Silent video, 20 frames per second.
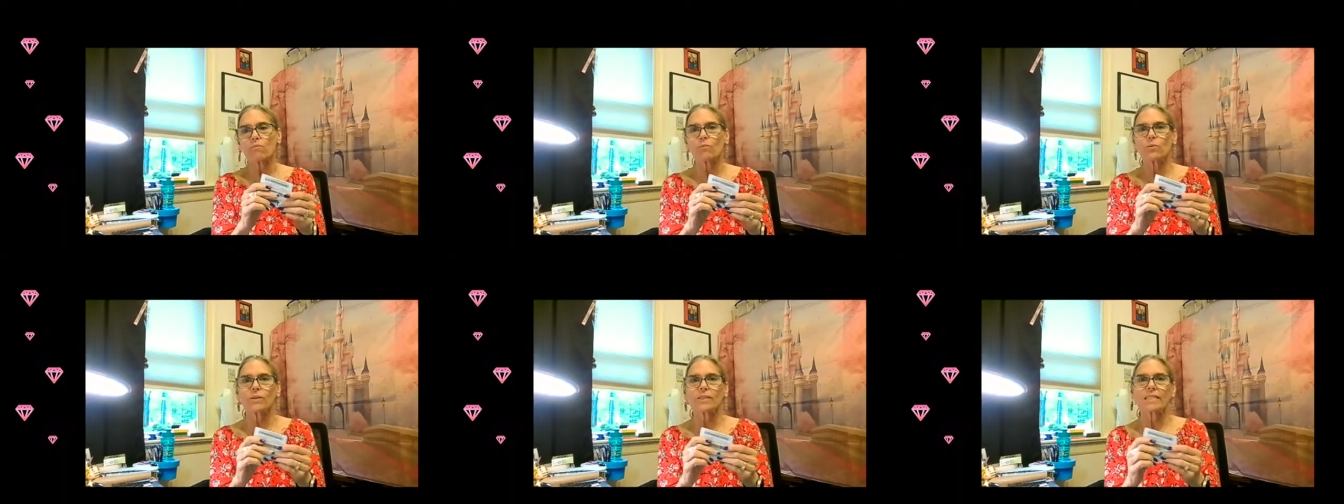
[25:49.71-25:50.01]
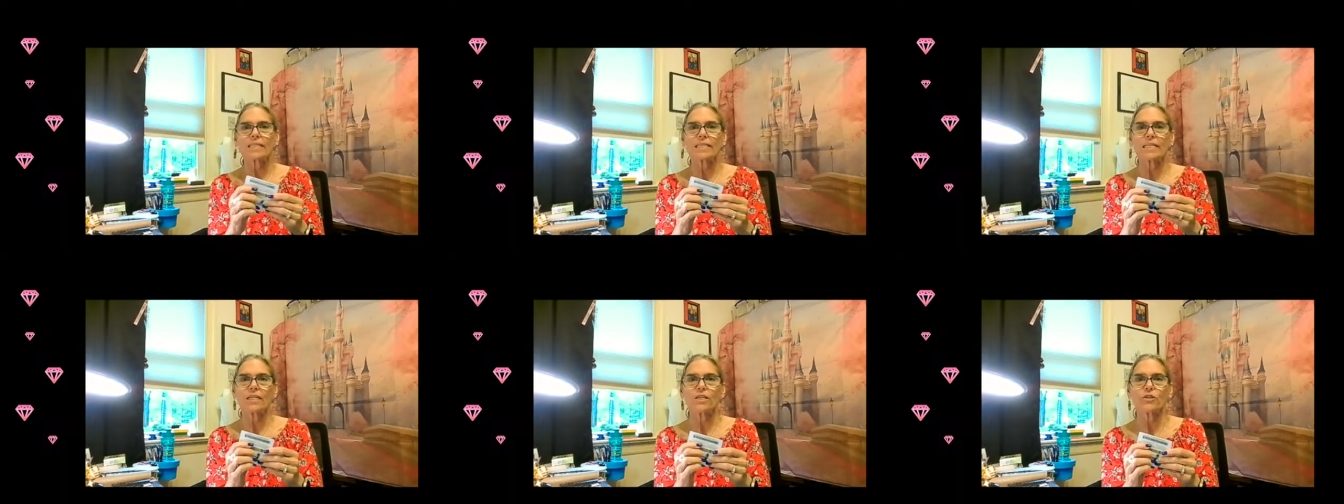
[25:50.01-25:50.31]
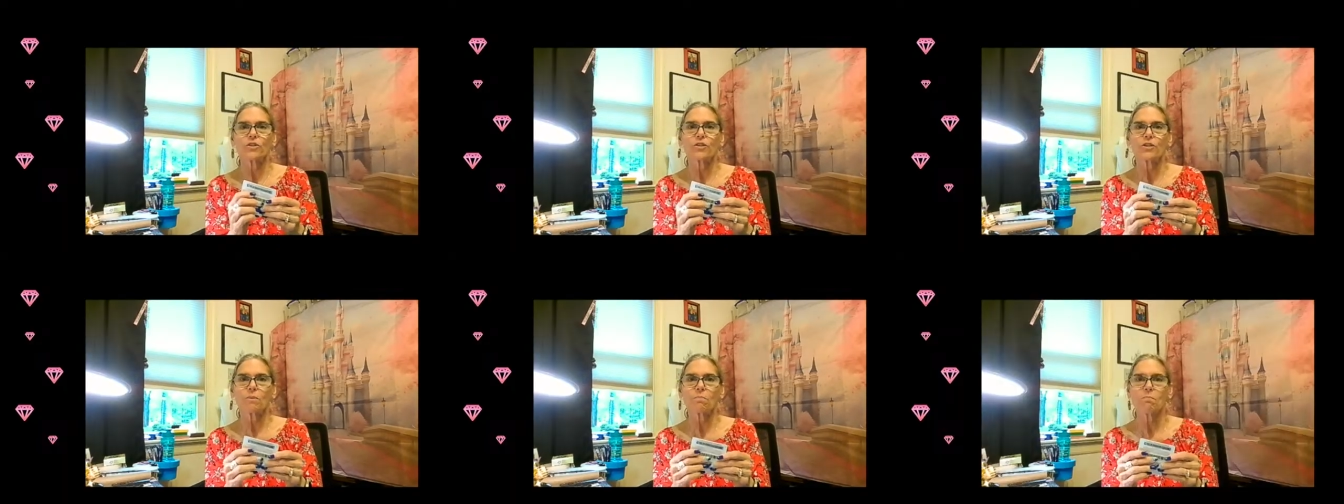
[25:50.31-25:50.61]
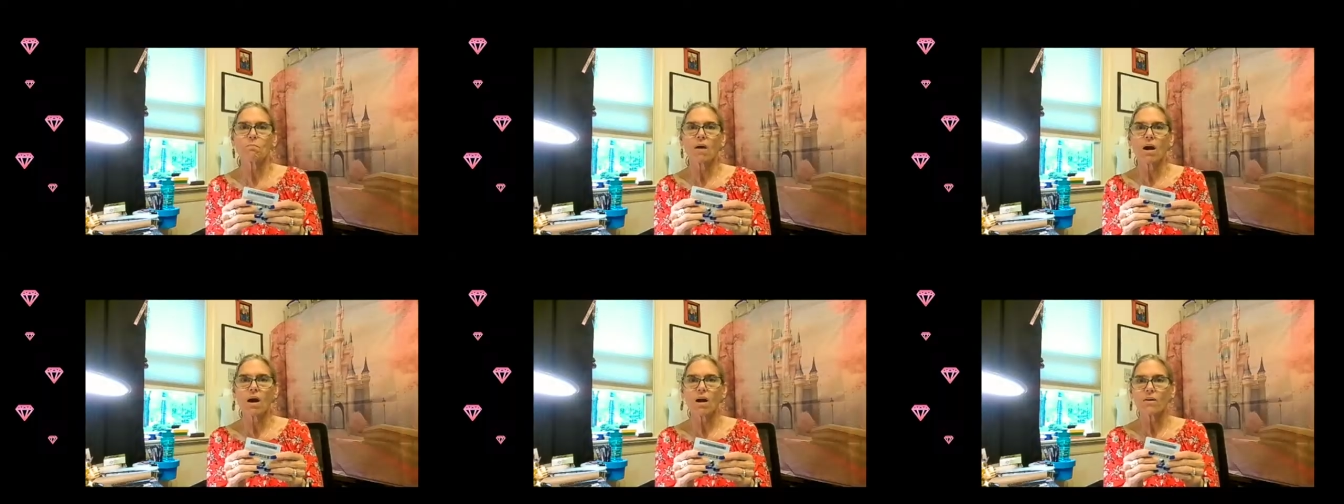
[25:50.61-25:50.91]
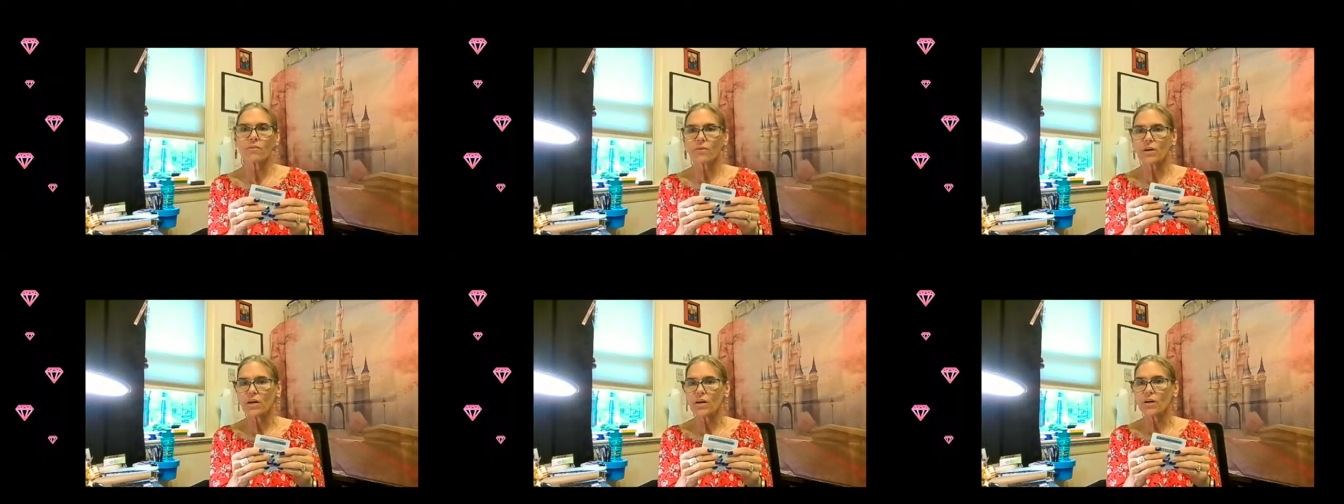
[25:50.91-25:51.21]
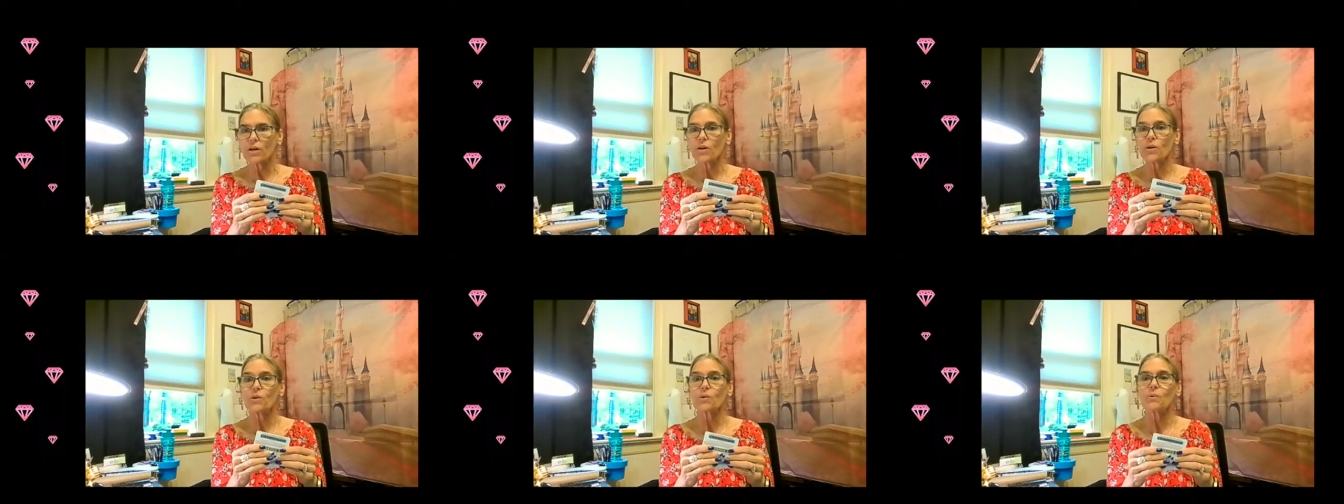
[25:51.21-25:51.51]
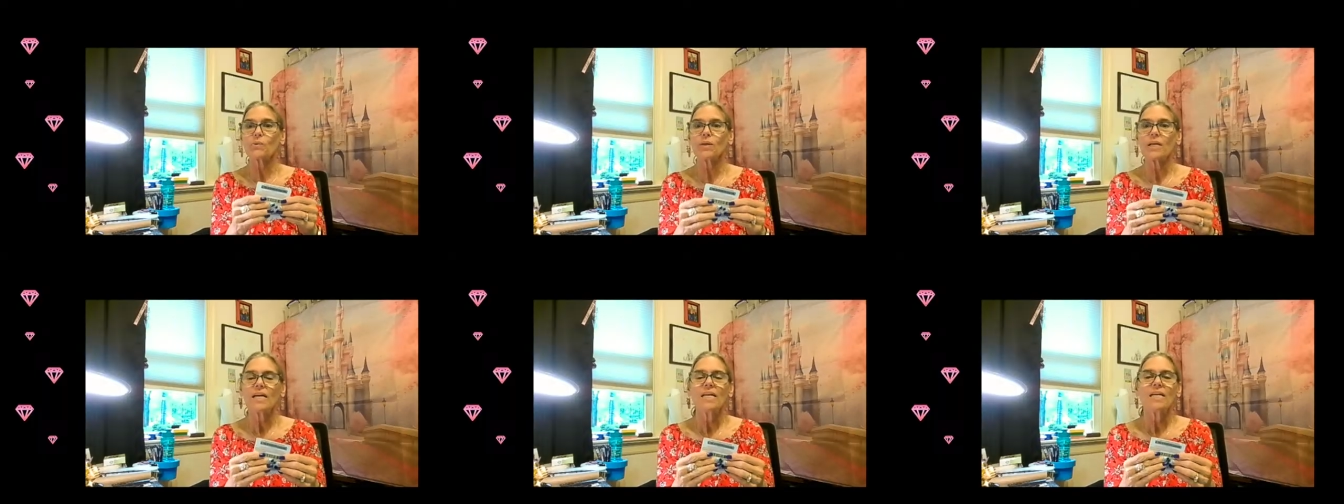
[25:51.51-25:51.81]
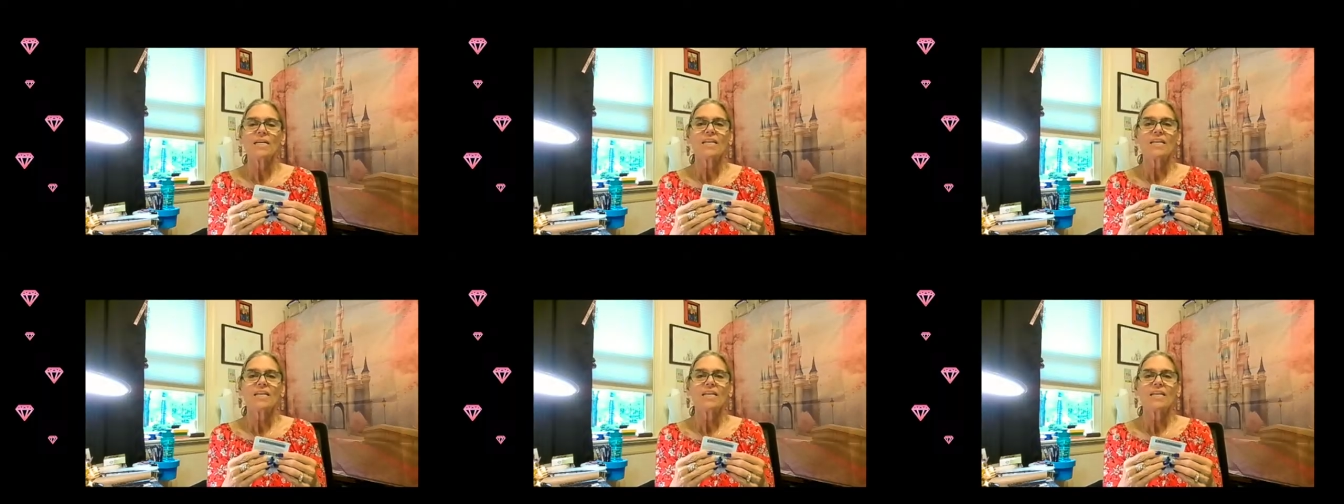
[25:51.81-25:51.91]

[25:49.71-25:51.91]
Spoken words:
We'll see you tomorrow.